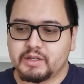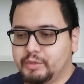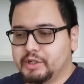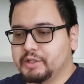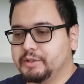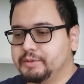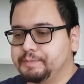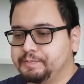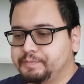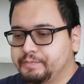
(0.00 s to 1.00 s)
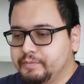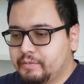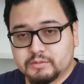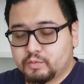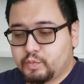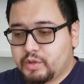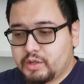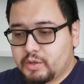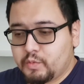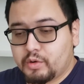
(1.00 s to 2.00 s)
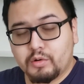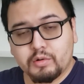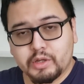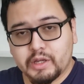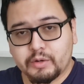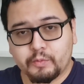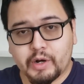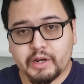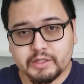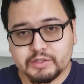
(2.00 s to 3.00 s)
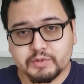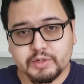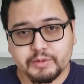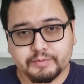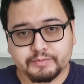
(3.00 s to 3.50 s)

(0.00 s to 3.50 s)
But we we're gonna get right into it